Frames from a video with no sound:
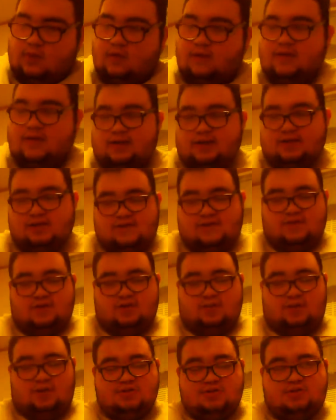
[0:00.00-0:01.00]
That does it for the
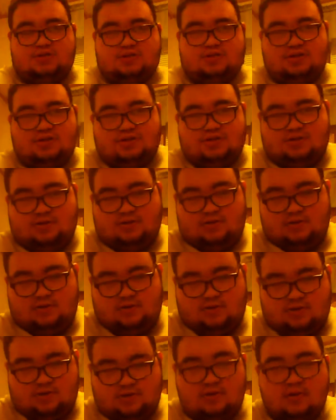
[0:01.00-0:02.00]
monsters.
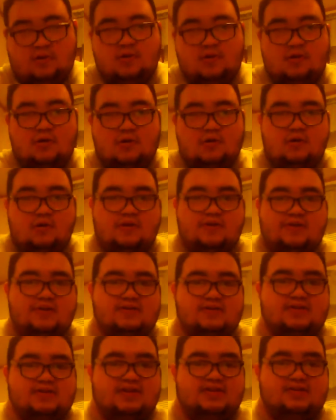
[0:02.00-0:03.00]
This
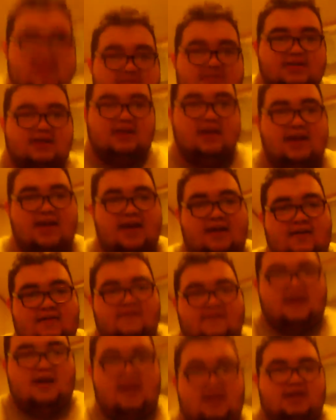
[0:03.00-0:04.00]
deck does not have
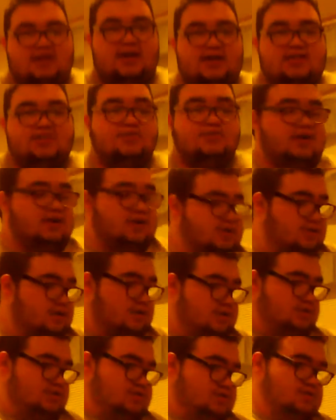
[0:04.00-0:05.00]
any extra deck
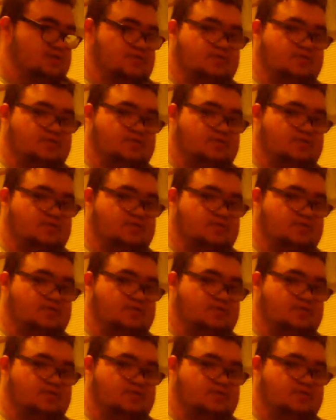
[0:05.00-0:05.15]
cards.